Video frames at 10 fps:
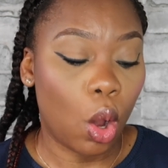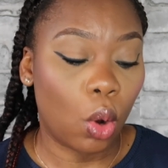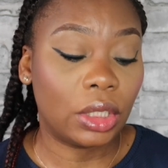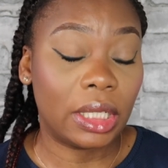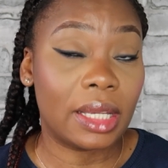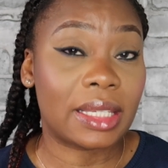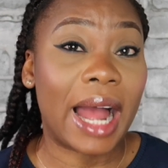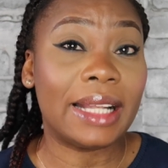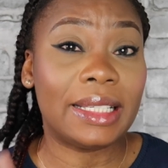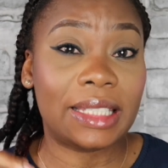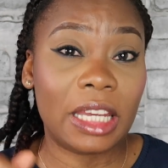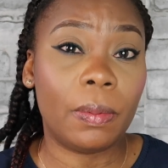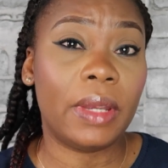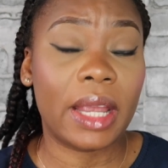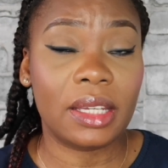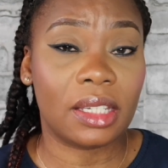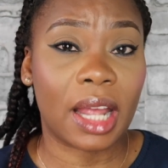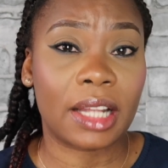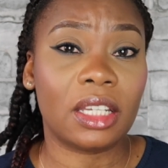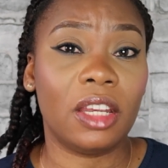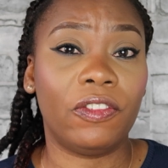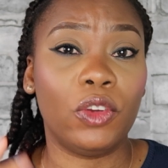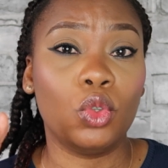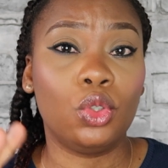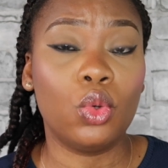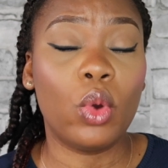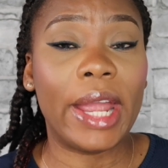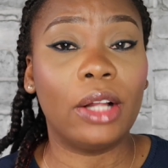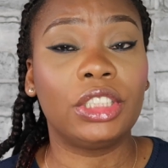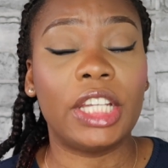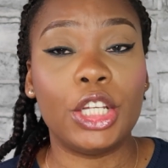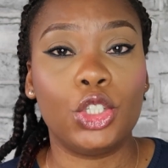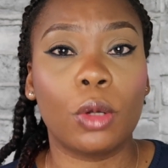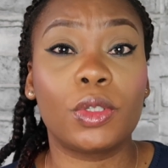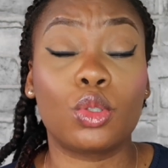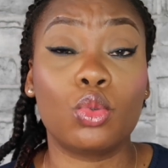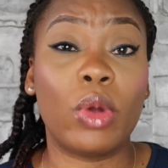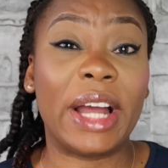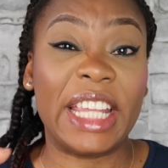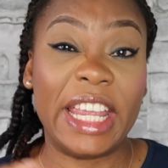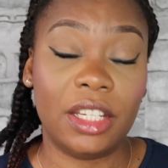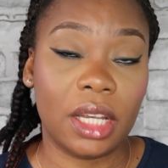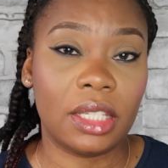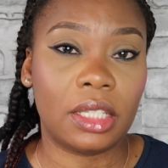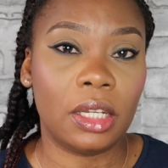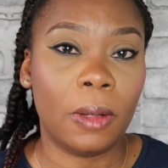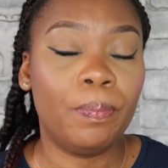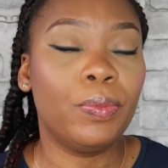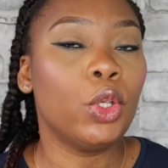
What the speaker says: And the tip here is that if you do healthcare jobs through an agency,